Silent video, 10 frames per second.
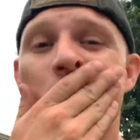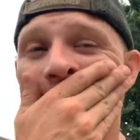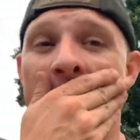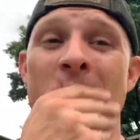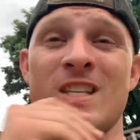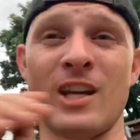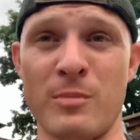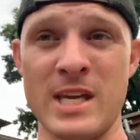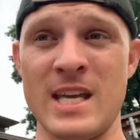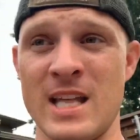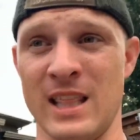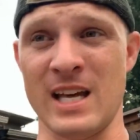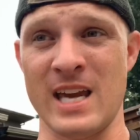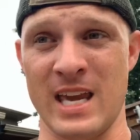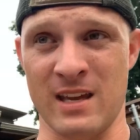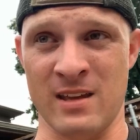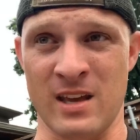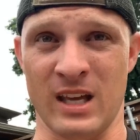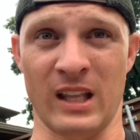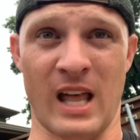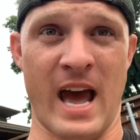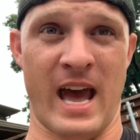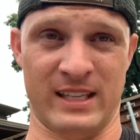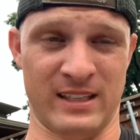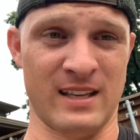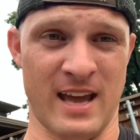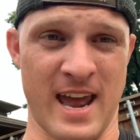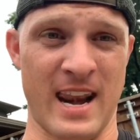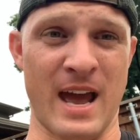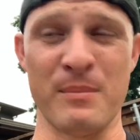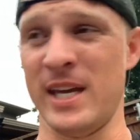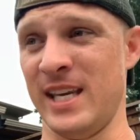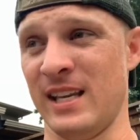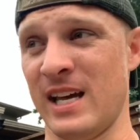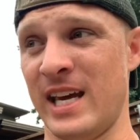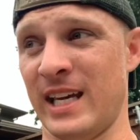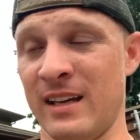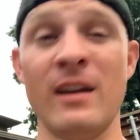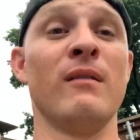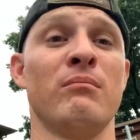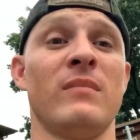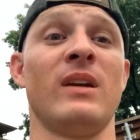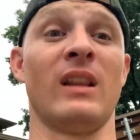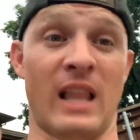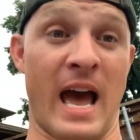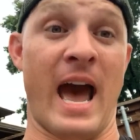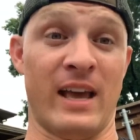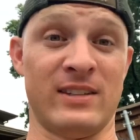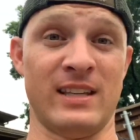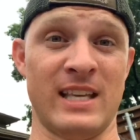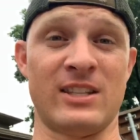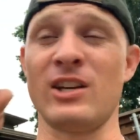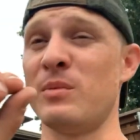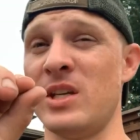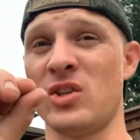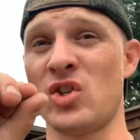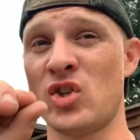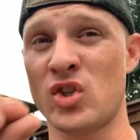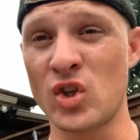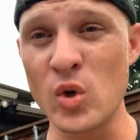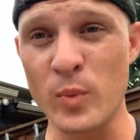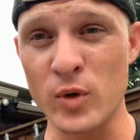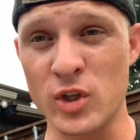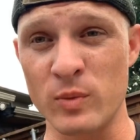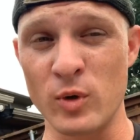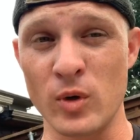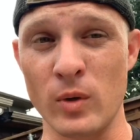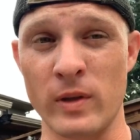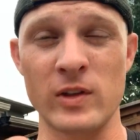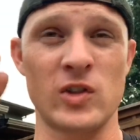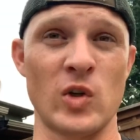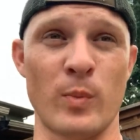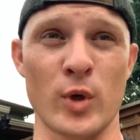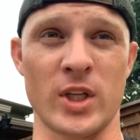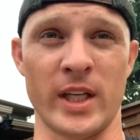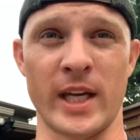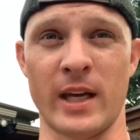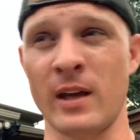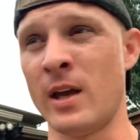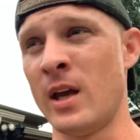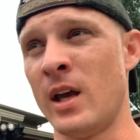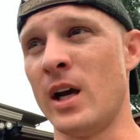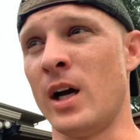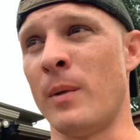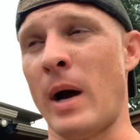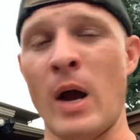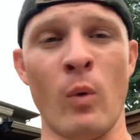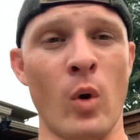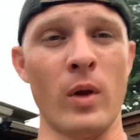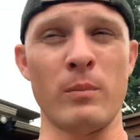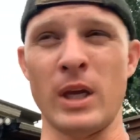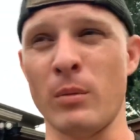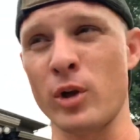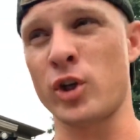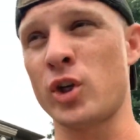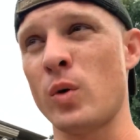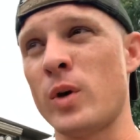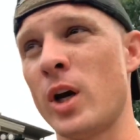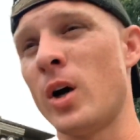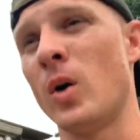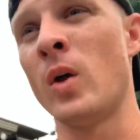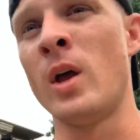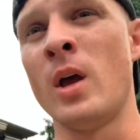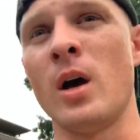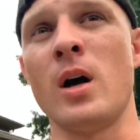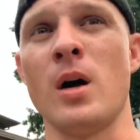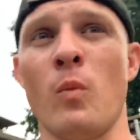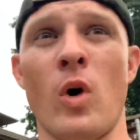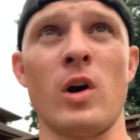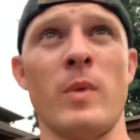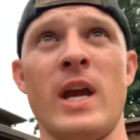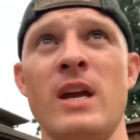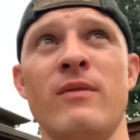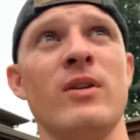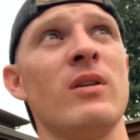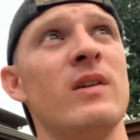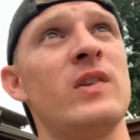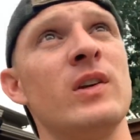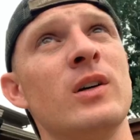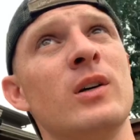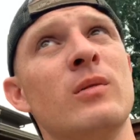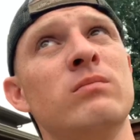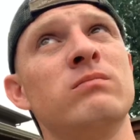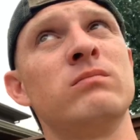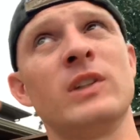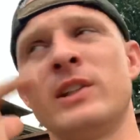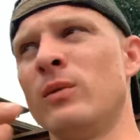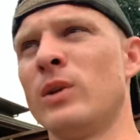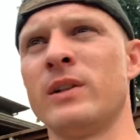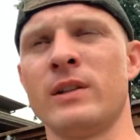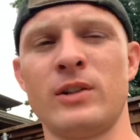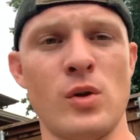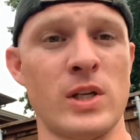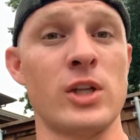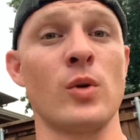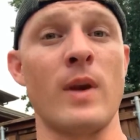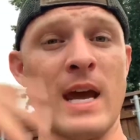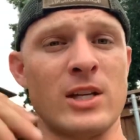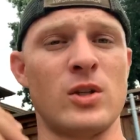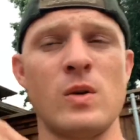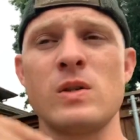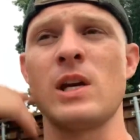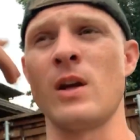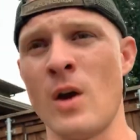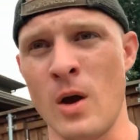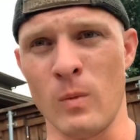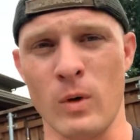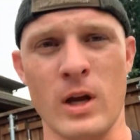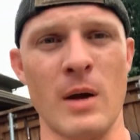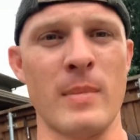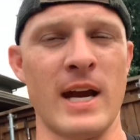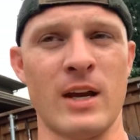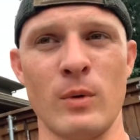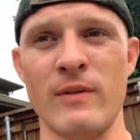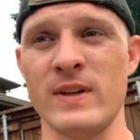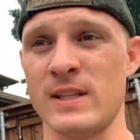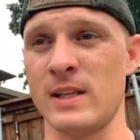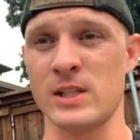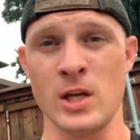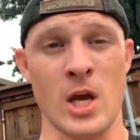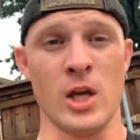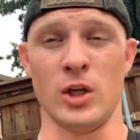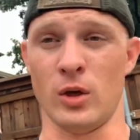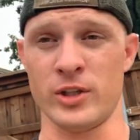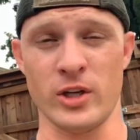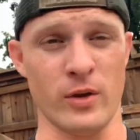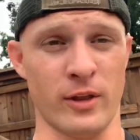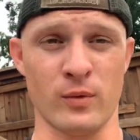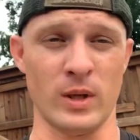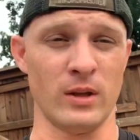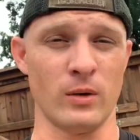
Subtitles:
it's gonna be like glass, and I mean like glass. It's gonna be super smooth, super slick. I won't be able to show y'all water behavior until let's see, what is it, Tuesday? So next Tuesday, we'll come back and revisit this. Y'all saw the 3 little